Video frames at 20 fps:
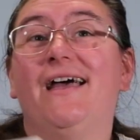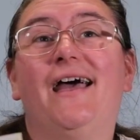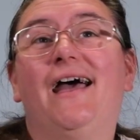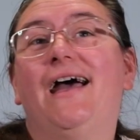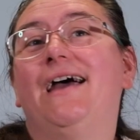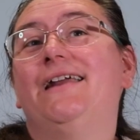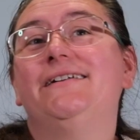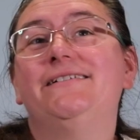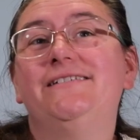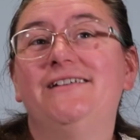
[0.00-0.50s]

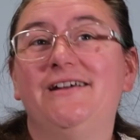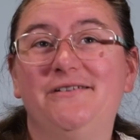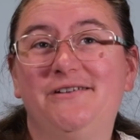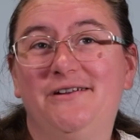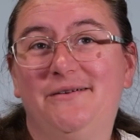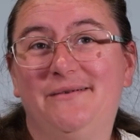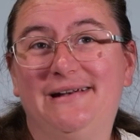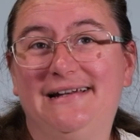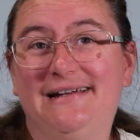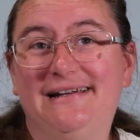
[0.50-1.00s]
and I don't
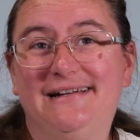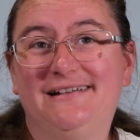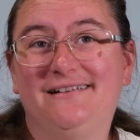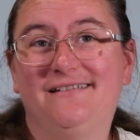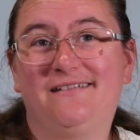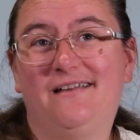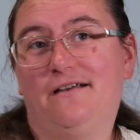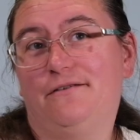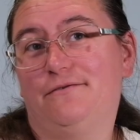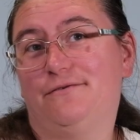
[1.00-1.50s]
know any little
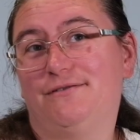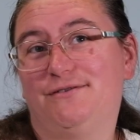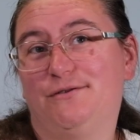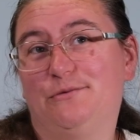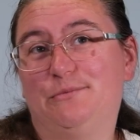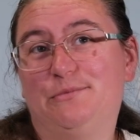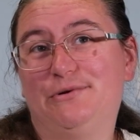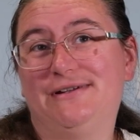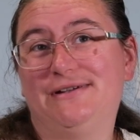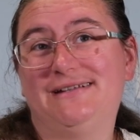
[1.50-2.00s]
girls or
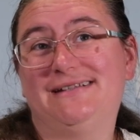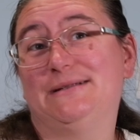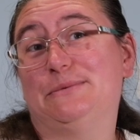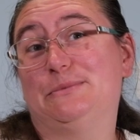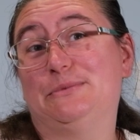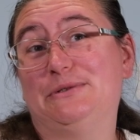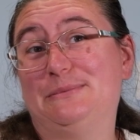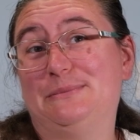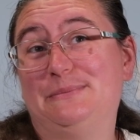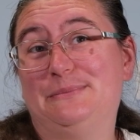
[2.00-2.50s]
boys that
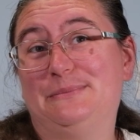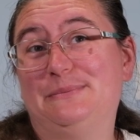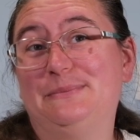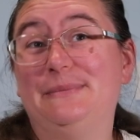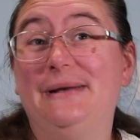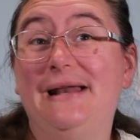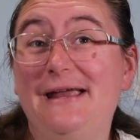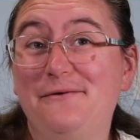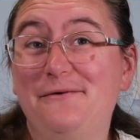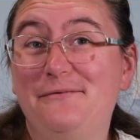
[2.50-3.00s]
would
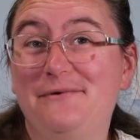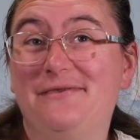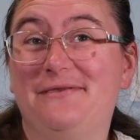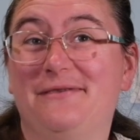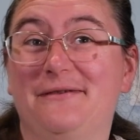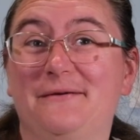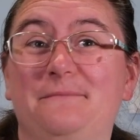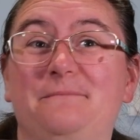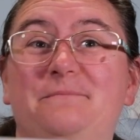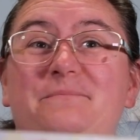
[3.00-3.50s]
play with
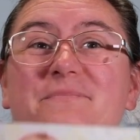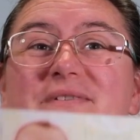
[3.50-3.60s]
them.